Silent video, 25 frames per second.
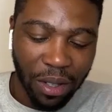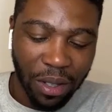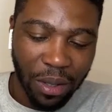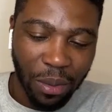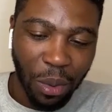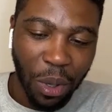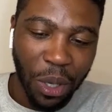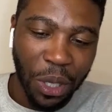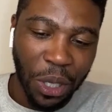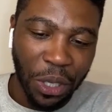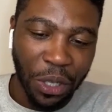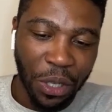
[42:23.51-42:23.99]

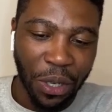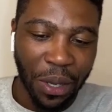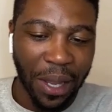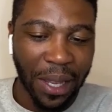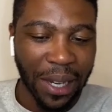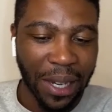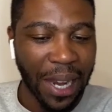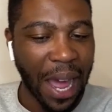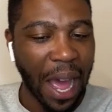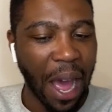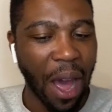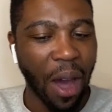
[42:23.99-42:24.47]
what you're
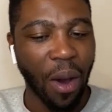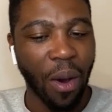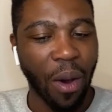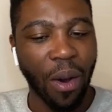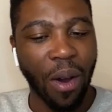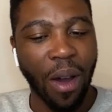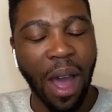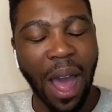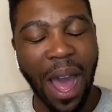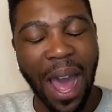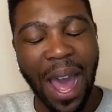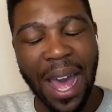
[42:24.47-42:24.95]
doing
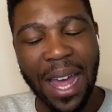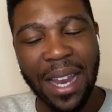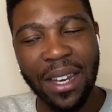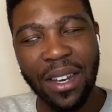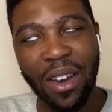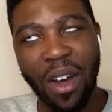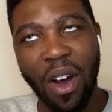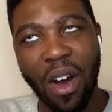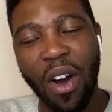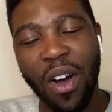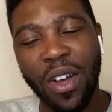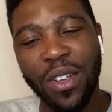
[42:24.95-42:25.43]
now and
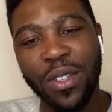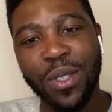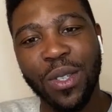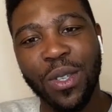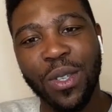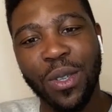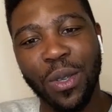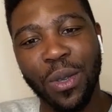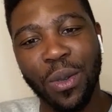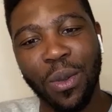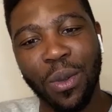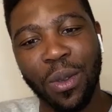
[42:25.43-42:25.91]
ask
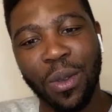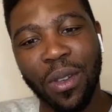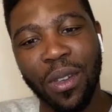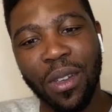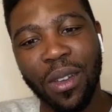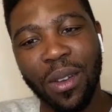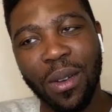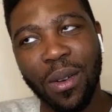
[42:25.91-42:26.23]
you